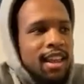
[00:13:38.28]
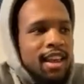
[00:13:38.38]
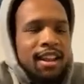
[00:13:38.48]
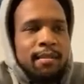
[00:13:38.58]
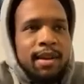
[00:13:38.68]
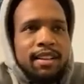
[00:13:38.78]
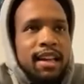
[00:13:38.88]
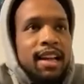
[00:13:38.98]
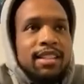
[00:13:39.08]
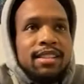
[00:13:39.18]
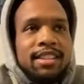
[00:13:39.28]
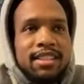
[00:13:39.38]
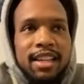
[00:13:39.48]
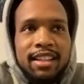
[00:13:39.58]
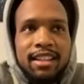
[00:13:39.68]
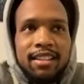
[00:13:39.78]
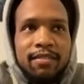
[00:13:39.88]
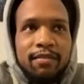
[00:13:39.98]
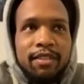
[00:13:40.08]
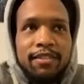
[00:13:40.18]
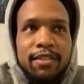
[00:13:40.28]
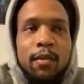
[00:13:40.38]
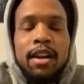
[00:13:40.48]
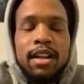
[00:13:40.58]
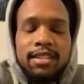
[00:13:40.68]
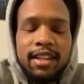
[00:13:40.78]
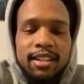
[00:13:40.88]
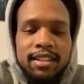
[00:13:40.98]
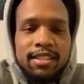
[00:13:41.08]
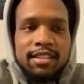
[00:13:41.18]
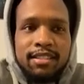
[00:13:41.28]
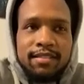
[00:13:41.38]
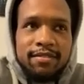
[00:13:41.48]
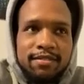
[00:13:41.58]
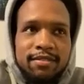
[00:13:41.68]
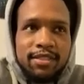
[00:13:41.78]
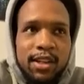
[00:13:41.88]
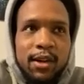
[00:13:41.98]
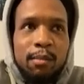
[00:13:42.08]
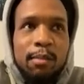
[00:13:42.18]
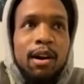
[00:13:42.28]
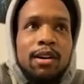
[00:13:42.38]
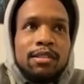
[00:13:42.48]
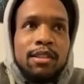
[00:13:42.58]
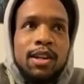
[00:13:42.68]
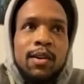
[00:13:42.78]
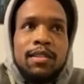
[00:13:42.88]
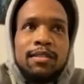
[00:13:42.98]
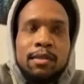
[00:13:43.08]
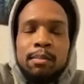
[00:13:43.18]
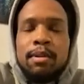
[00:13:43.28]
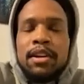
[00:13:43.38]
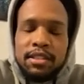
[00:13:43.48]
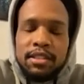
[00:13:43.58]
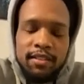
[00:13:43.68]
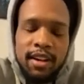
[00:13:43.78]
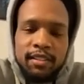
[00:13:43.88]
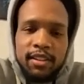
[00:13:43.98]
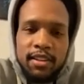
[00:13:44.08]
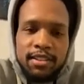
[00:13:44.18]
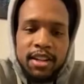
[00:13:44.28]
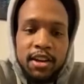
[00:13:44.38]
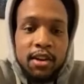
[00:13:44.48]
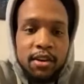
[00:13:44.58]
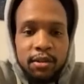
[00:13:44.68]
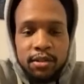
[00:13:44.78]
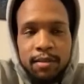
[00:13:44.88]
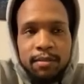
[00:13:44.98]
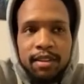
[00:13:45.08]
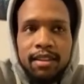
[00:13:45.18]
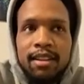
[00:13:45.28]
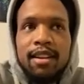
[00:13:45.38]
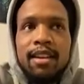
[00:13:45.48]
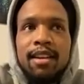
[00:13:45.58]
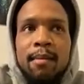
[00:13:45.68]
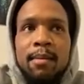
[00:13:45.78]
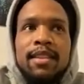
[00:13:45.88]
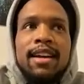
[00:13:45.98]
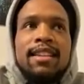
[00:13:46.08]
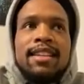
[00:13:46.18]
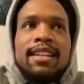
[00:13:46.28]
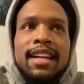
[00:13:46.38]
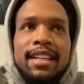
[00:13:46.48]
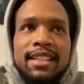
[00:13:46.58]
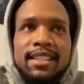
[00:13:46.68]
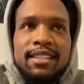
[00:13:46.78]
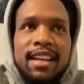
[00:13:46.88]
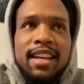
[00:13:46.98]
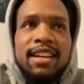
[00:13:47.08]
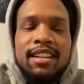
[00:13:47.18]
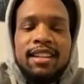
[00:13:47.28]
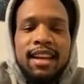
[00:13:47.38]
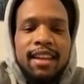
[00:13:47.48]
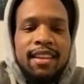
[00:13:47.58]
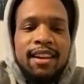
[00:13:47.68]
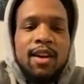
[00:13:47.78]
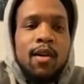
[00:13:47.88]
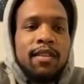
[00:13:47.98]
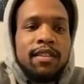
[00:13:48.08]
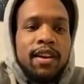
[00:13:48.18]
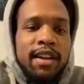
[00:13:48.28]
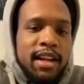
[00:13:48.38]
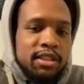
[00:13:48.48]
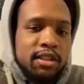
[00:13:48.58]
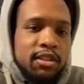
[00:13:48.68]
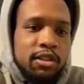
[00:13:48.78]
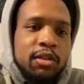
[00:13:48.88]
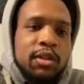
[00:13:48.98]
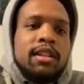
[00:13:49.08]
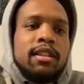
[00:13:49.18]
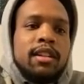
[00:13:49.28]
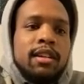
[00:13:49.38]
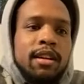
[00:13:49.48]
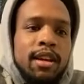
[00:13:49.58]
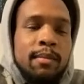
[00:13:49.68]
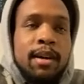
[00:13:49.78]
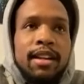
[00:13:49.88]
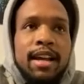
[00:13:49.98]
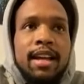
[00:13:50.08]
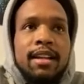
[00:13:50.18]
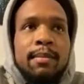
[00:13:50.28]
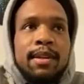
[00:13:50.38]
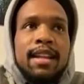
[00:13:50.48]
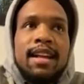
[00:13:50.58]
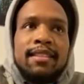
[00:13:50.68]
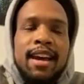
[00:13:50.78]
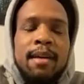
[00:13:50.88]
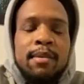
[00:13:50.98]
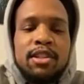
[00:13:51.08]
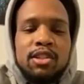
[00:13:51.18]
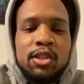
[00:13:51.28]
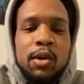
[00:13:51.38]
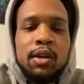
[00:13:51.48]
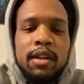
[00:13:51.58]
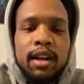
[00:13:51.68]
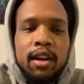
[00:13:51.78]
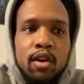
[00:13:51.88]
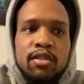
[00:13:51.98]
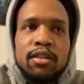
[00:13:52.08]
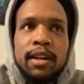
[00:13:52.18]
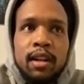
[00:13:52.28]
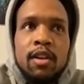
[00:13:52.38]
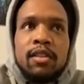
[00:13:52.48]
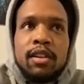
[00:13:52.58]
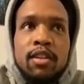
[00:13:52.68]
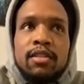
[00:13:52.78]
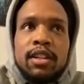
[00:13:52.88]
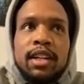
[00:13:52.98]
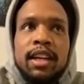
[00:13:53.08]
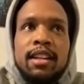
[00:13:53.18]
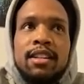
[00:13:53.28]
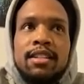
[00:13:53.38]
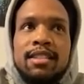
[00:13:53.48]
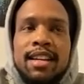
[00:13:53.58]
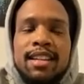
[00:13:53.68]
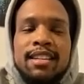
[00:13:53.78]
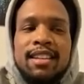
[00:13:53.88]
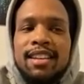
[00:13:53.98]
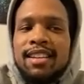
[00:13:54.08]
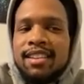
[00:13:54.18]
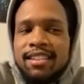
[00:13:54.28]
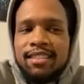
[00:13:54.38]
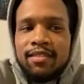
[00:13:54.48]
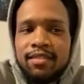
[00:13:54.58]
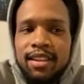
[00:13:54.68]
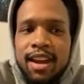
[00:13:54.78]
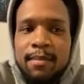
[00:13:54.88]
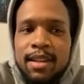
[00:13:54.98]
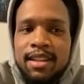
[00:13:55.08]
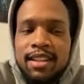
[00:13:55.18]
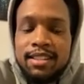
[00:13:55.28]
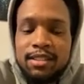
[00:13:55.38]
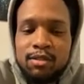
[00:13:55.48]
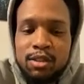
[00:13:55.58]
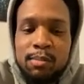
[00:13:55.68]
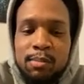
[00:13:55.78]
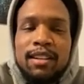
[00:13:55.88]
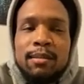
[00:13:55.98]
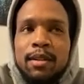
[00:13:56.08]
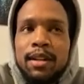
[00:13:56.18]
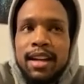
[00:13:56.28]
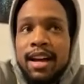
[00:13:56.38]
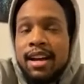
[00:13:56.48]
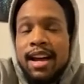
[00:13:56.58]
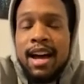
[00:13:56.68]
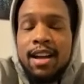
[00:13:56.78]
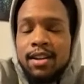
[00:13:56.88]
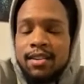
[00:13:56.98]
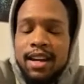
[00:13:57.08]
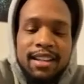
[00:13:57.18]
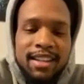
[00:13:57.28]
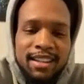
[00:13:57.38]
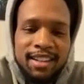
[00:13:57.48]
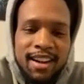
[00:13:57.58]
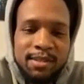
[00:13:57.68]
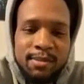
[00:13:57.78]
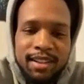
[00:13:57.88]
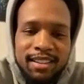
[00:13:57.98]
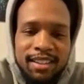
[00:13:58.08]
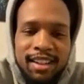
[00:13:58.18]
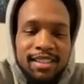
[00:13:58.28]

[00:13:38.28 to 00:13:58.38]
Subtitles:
And I'm like, that's just like for one, it takes, balls to go out to put yourself out there and say you're gonna do something. But then to like say it and then go out there and actually do it. And but not that, but just do it like over and over and over again. It's like I mean, it's respectable. Like I don't know. I like it. I respect it.